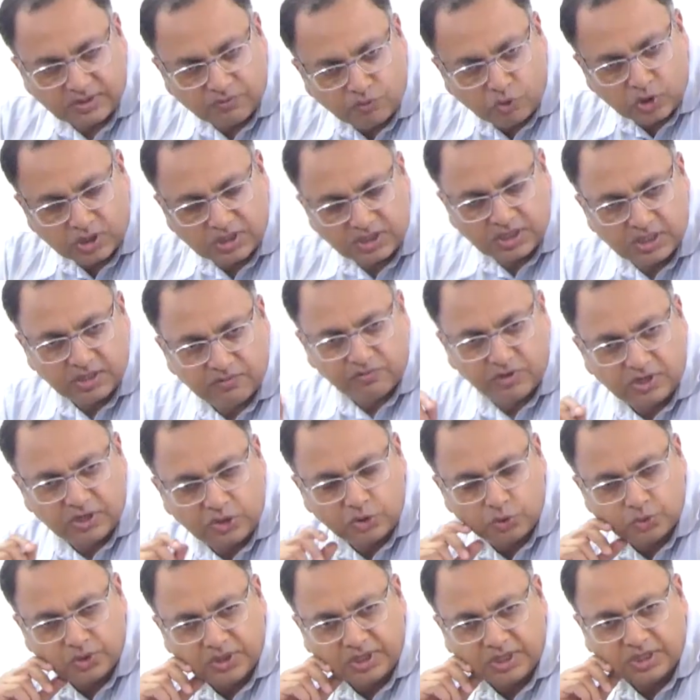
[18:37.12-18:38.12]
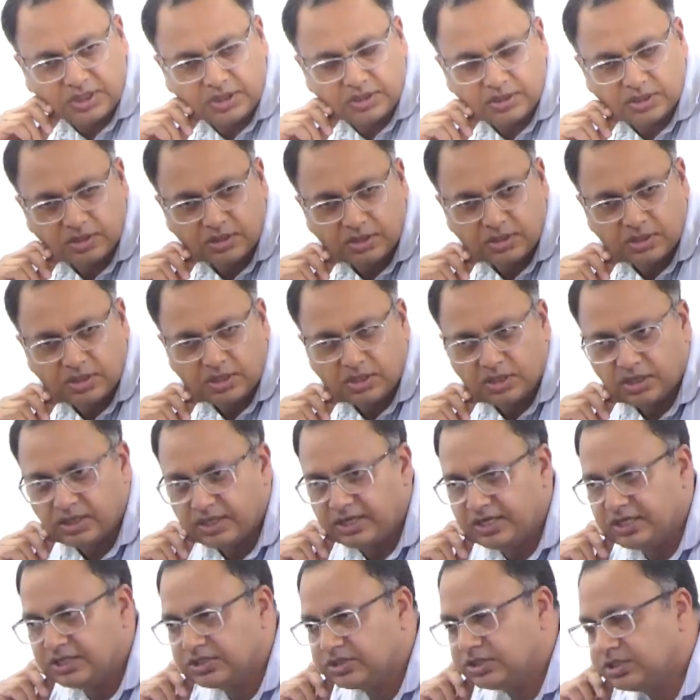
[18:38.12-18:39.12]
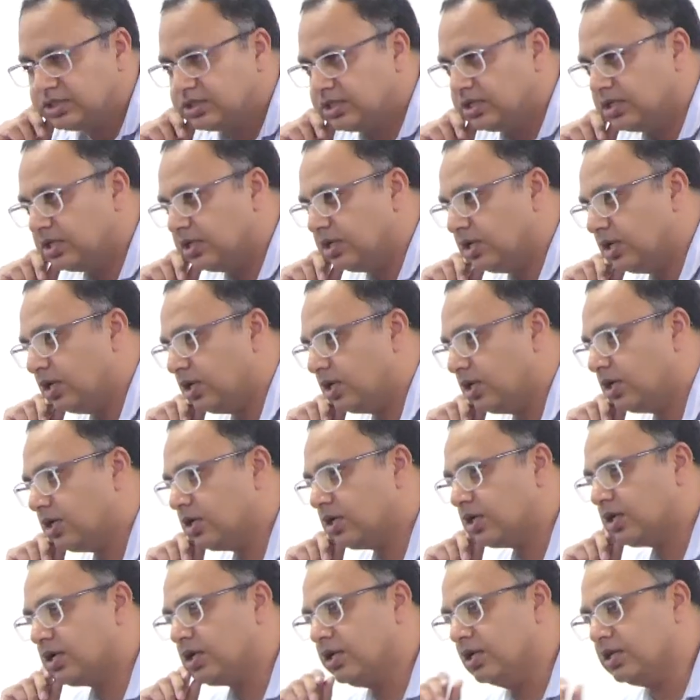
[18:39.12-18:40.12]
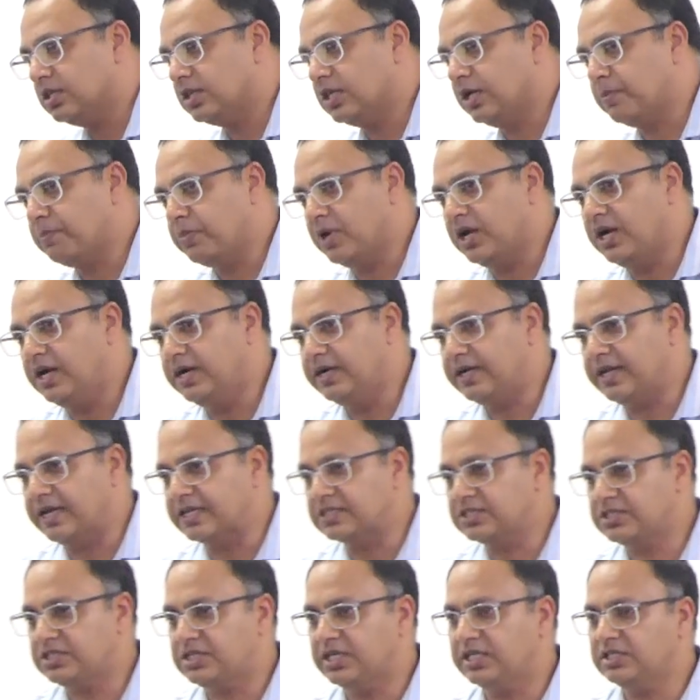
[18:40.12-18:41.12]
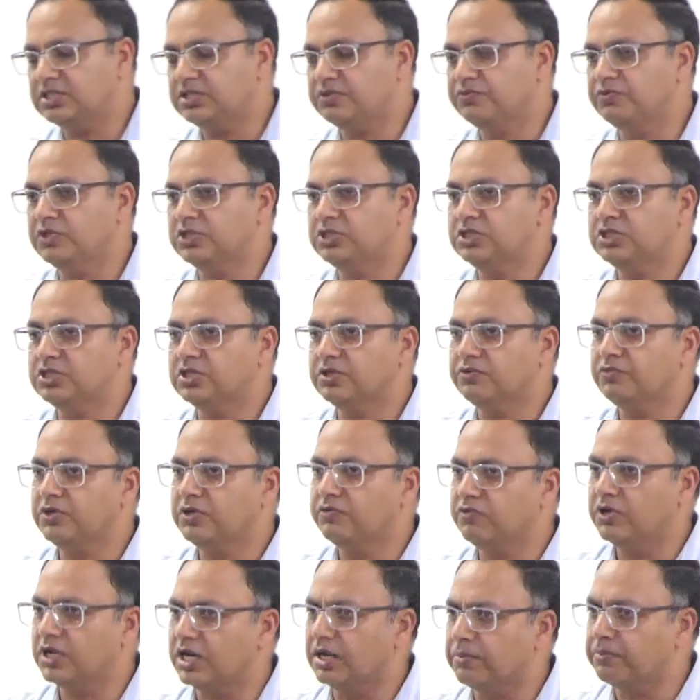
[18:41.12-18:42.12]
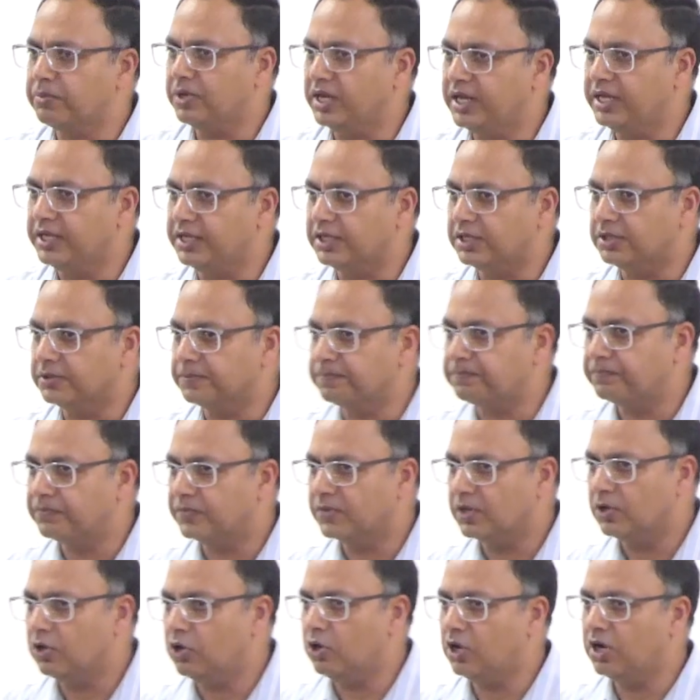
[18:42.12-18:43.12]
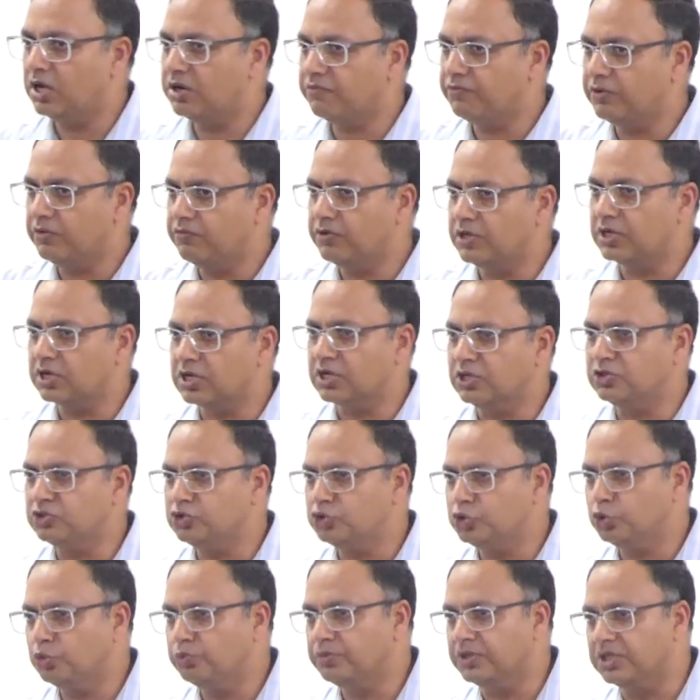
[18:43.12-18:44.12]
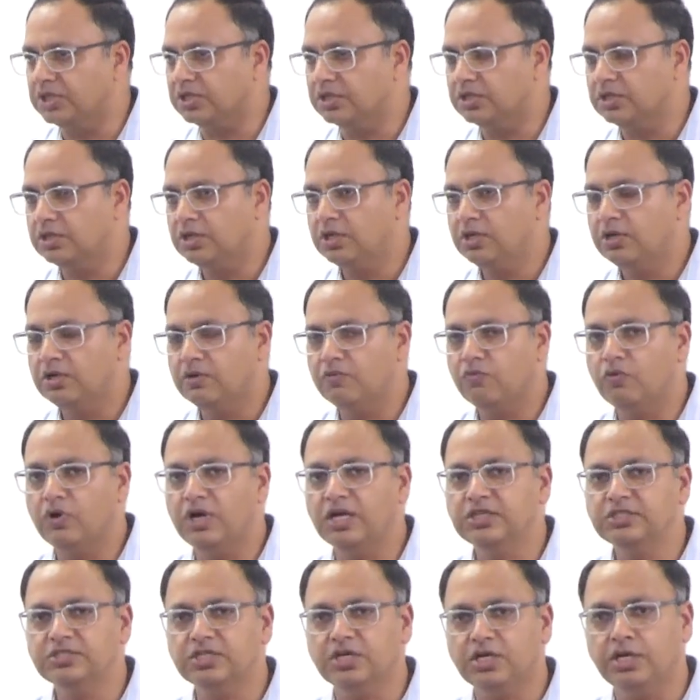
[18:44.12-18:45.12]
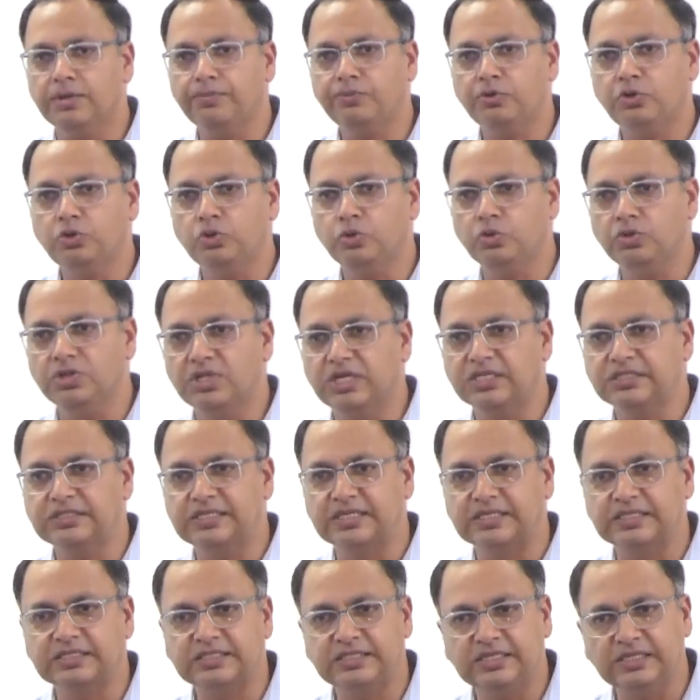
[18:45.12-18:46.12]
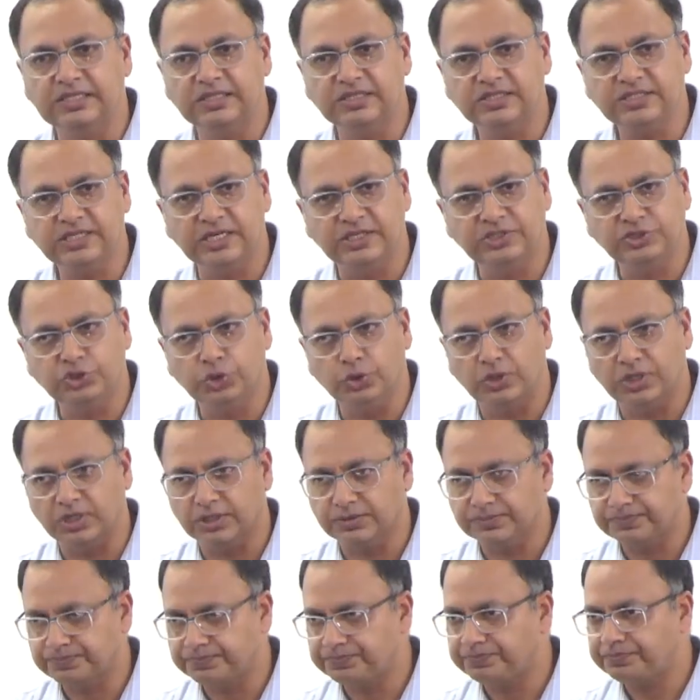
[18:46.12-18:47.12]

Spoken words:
and what they were doing is the plant extracts which we were applying or we were consuming was up to the 16th century.